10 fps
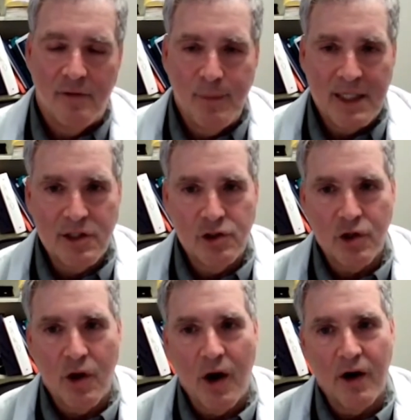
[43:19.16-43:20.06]

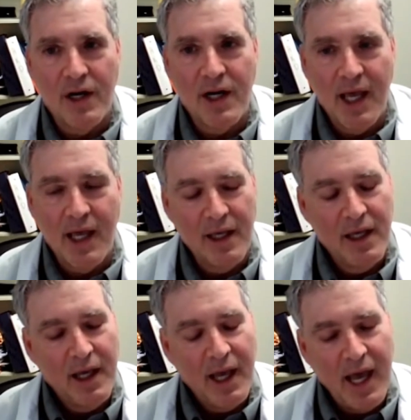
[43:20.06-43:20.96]
messenger RNA.
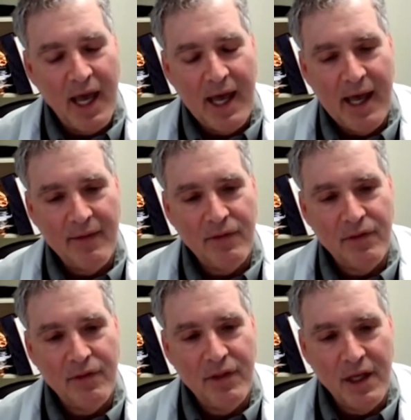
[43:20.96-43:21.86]

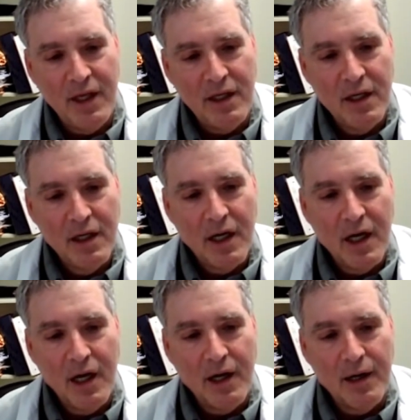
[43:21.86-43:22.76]
And the
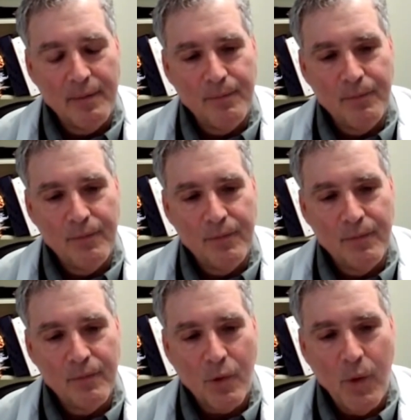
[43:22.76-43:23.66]

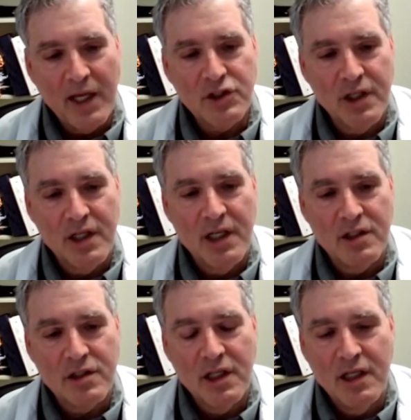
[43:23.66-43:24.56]
question
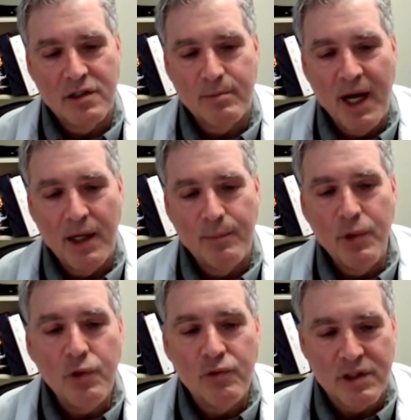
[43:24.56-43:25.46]
is my
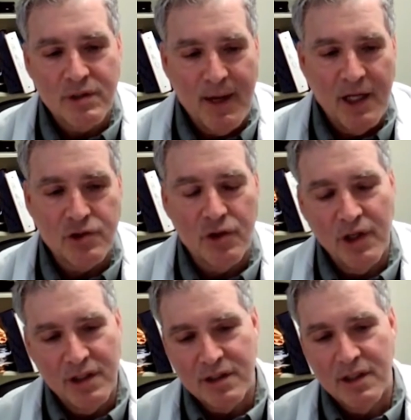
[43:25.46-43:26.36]
immune response, or
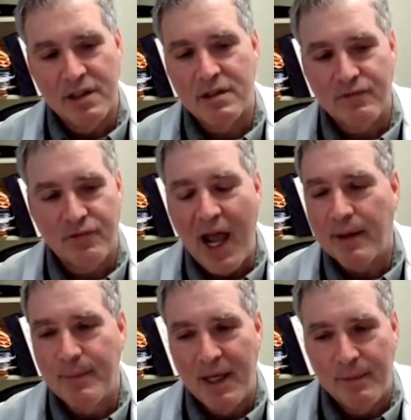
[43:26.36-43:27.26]
is this
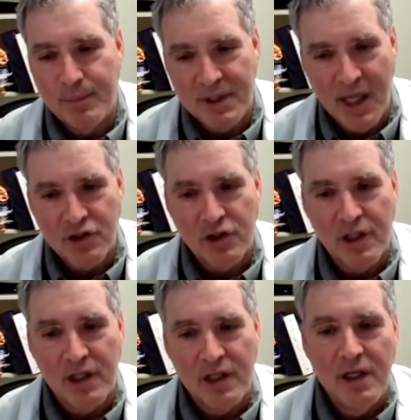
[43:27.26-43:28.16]
fragment
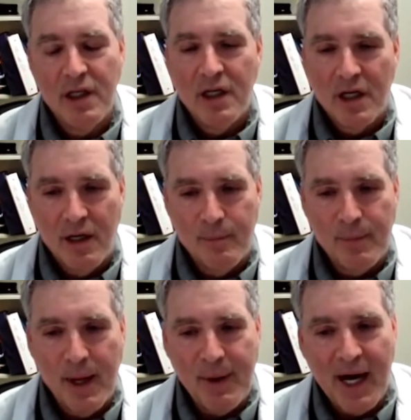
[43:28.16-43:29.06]
potentially,
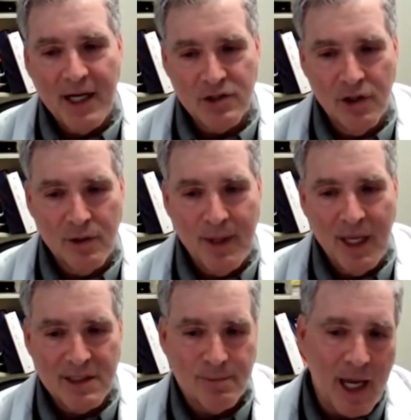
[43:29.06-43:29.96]
my body's going to
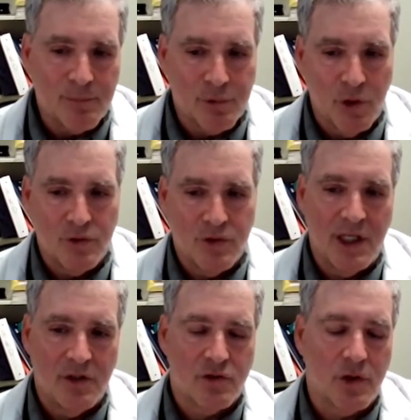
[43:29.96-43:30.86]
make spike
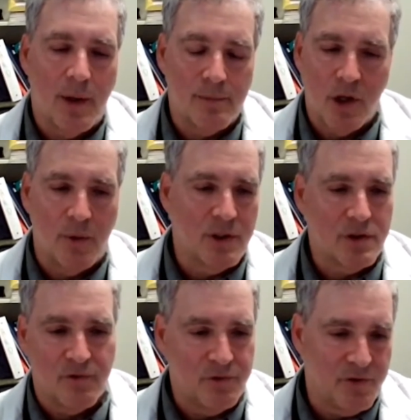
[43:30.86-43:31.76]
protein, so I'm going
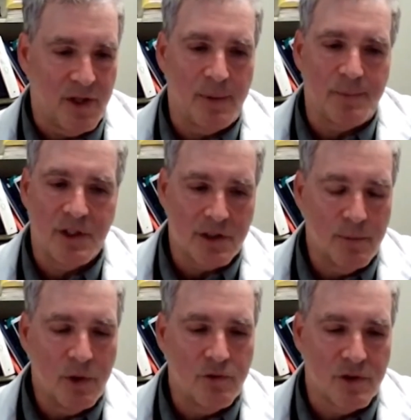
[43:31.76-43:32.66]
to develop this
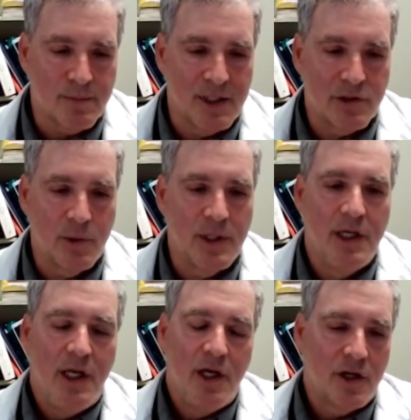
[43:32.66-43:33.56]
immune response to it.
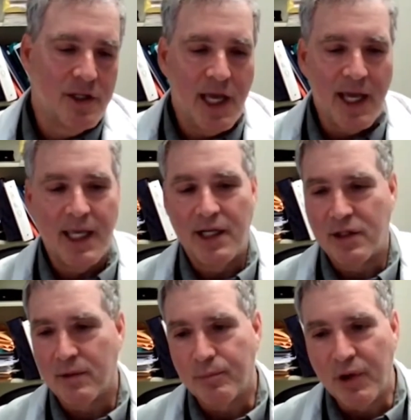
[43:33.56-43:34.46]
Can that get
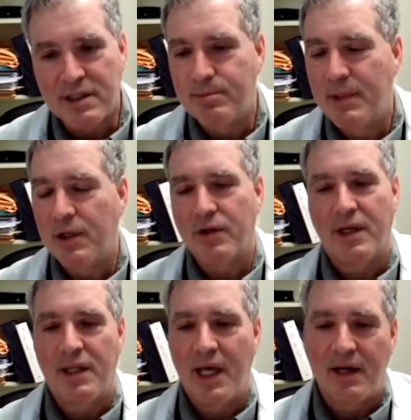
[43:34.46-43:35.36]
into breast milk?
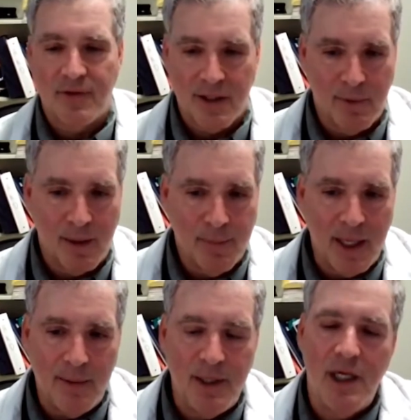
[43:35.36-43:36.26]
Can that affect my
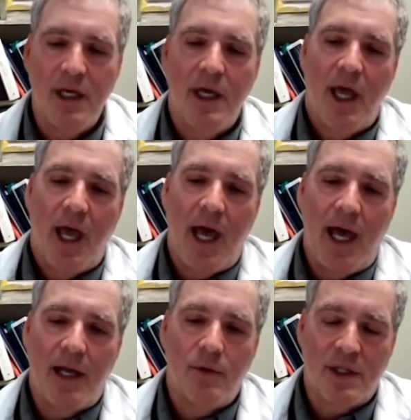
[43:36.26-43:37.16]
baby?
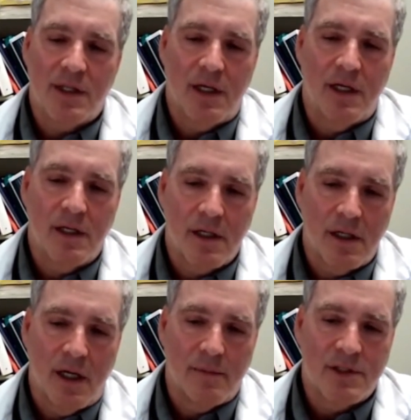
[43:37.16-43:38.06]
And what the
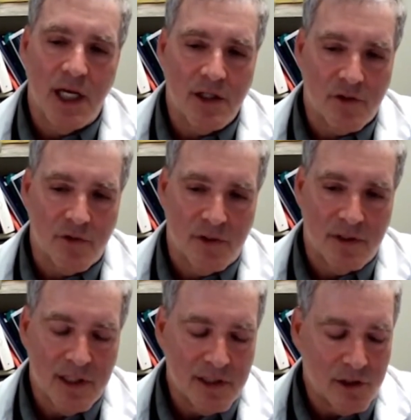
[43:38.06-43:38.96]
Centers for
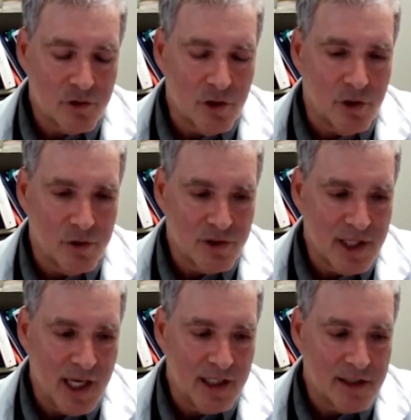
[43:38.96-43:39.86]
Disease Control
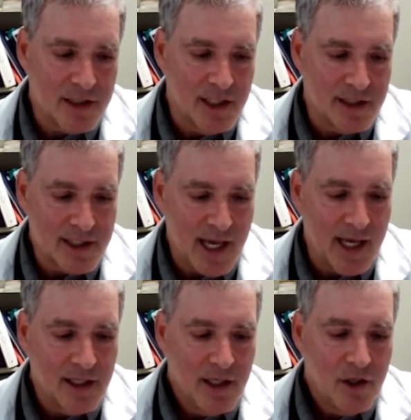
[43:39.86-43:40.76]
says is
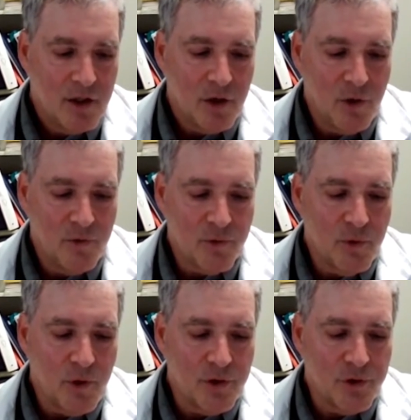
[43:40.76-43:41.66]
that
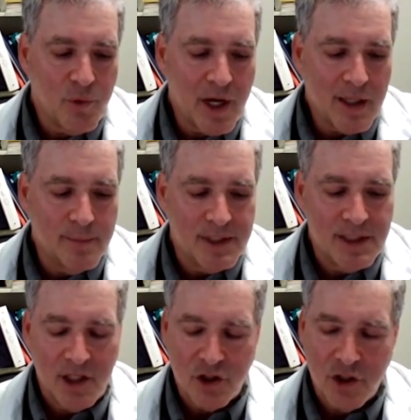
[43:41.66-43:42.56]
overall, the
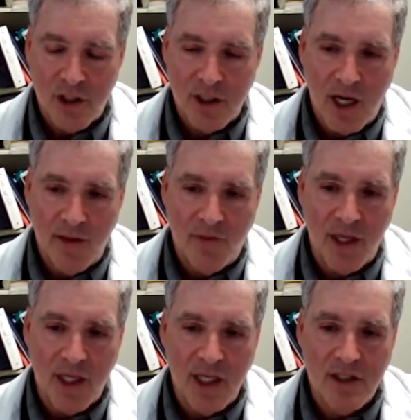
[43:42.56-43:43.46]
recommendation, I
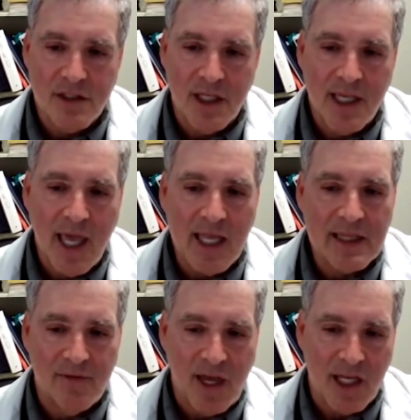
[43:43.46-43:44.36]
think, is to
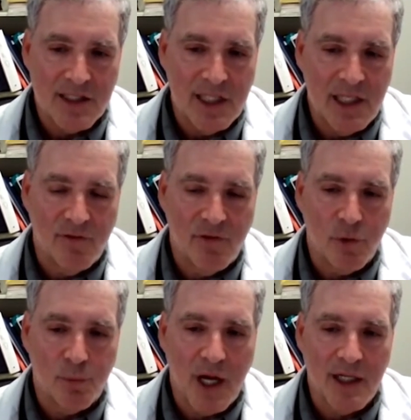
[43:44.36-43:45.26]
get the vaccine if
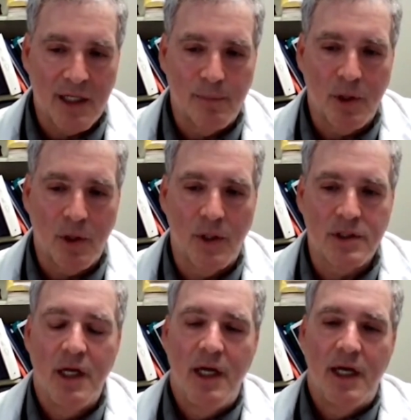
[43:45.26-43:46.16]
you're pregnant,
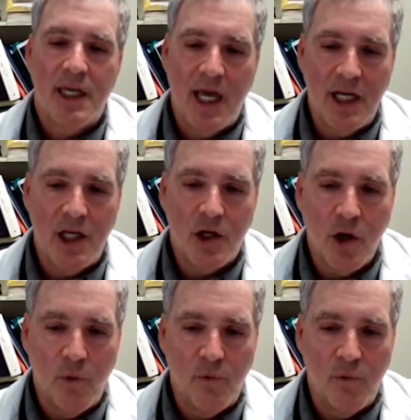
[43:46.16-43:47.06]
because getting
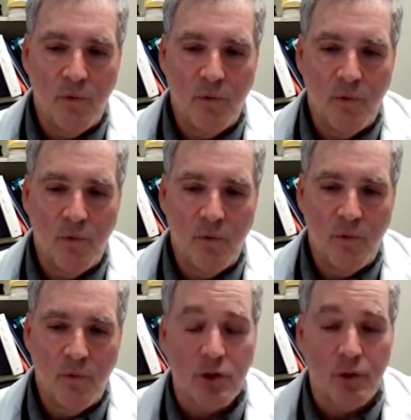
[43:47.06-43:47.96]
COVID can
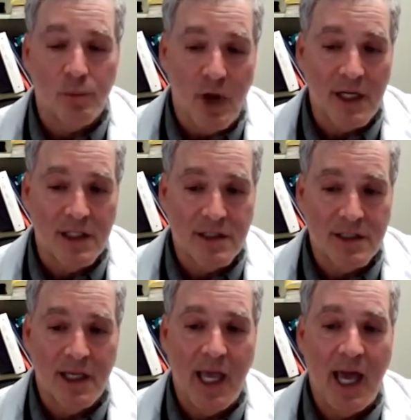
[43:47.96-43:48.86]
impact your
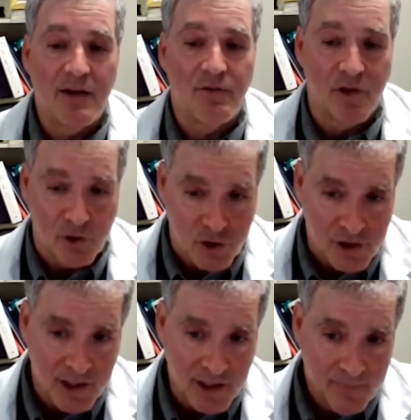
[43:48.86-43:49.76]
pregnancy
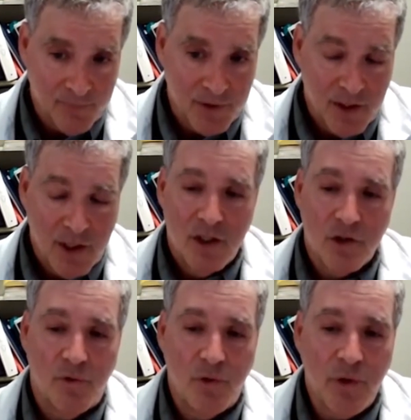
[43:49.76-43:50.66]
adversely.
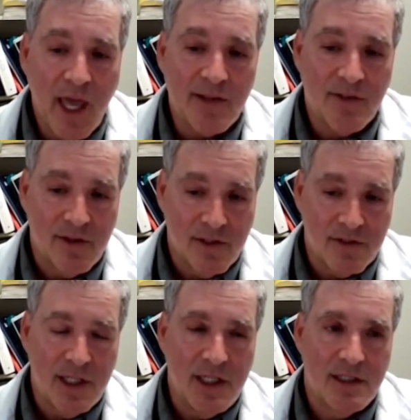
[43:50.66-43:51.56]
So if you get the
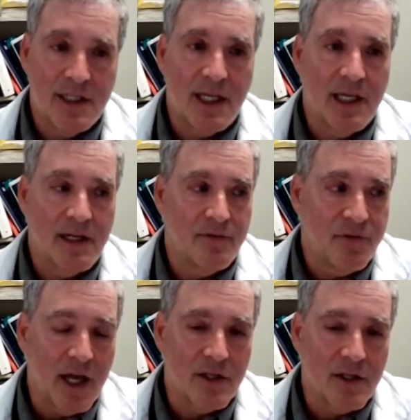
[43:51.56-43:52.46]
disease, it can
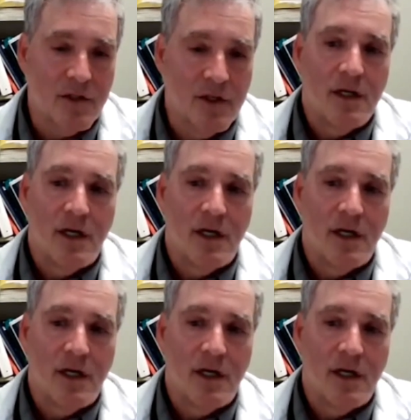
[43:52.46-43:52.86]
affect